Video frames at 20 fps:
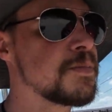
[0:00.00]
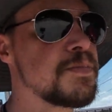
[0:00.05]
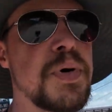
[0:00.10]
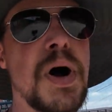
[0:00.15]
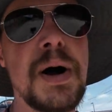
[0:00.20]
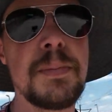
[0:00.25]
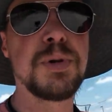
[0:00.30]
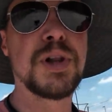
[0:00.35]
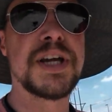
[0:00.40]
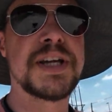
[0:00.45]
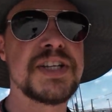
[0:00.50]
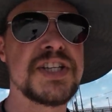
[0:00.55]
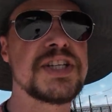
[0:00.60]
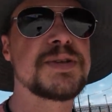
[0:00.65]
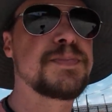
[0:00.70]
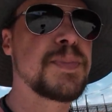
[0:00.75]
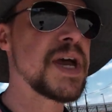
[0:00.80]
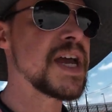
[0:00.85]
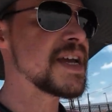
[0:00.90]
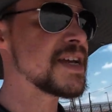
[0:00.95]
public
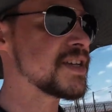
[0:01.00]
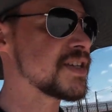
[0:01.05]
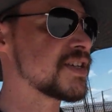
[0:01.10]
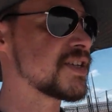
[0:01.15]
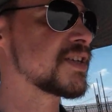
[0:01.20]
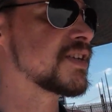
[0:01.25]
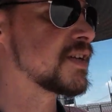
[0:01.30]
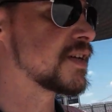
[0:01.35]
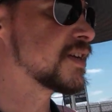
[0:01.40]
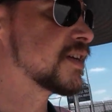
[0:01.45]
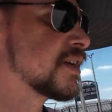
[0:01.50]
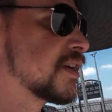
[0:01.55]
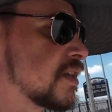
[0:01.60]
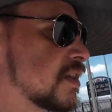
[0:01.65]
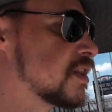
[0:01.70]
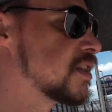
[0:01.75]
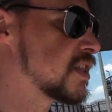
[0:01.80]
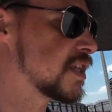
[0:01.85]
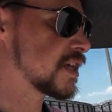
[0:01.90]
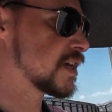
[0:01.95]
space
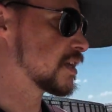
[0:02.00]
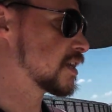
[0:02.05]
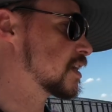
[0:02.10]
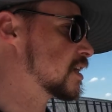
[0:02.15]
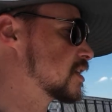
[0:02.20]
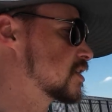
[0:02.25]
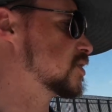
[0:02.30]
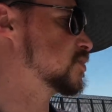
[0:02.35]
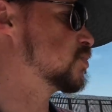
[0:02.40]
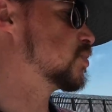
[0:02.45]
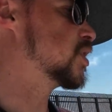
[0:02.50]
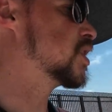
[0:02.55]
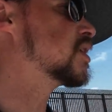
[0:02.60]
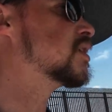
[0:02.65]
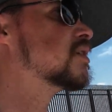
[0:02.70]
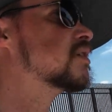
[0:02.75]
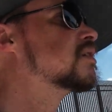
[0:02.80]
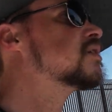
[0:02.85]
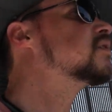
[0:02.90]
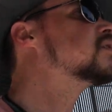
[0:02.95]
that has
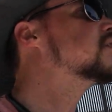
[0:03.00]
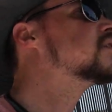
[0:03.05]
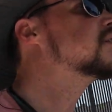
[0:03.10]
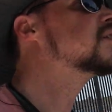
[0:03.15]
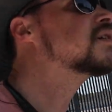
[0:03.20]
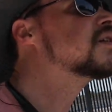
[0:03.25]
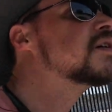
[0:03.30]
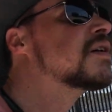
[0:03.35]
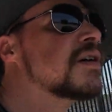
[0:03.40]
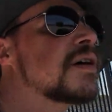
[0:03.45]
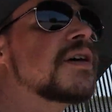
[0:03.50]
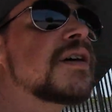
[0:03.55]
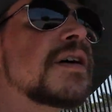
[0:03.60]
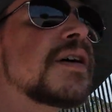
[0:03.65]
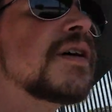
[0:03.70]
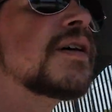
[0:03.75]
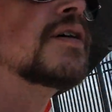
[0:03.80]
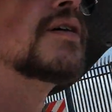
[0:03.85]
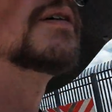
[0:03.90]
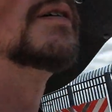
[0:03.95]
been
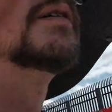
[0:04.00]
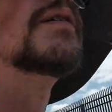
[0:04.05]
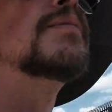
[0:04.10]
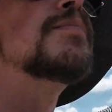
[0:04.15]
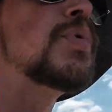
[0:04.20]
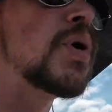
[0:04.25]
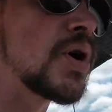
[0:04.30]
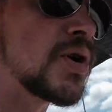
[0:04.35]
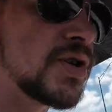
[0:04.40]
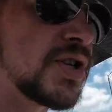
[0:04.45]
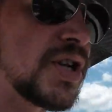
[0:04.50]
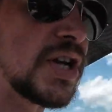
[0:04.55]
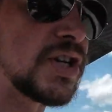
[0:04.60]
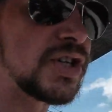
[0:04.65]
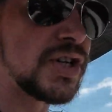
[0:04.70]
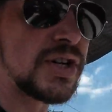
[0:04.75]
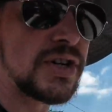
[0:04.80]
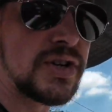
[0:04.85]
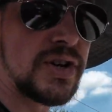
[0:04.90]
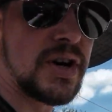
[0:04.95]

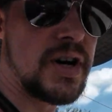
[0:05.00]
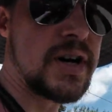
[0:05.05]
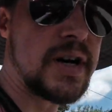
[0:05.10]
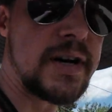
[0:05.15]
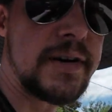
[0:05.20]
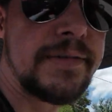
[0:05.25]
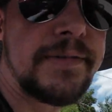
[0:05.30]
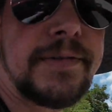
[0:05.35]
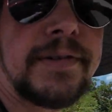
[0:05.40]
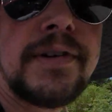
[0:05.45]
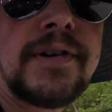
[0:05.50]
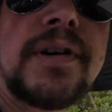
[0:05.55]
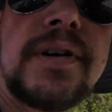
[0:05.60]
partitioned off